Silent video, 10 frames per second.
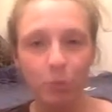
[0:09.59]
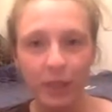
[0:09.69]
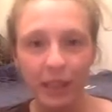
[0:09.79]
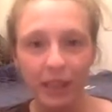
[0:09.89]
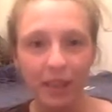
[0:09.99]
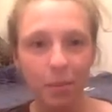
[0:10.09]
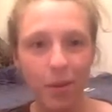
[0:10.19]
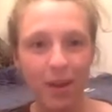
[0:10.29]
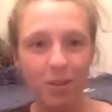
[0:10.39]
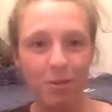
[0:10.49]
really
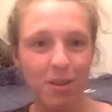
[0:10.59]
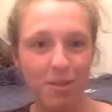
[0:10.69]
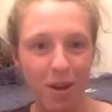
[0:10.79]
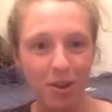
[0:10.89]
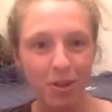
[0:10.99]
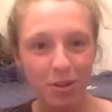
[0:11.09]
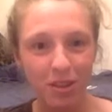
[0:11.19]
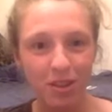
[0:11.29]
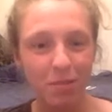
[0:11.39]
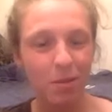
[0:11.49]
impressed with the amount of
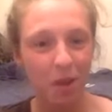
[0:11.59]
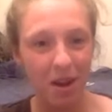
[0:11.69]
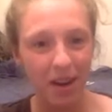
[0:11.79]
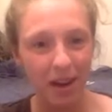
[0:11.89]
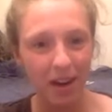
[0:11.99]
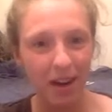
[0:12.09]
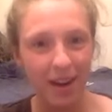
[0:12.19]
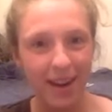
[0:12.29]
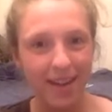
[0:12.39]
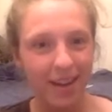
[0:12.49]
students that were logging on
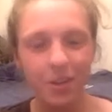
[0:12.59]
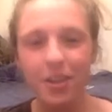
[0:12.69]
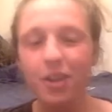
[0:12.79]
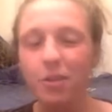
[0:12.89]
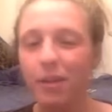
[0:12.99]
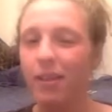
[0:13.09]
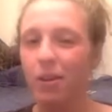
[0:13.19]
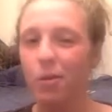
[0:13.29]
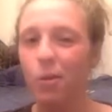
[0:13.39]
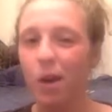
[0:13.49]
and not just like doing a
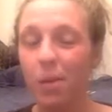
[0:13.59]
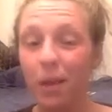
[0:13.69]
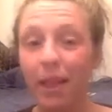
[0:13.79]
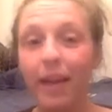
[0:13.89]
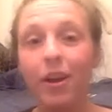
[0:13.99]
little work, but like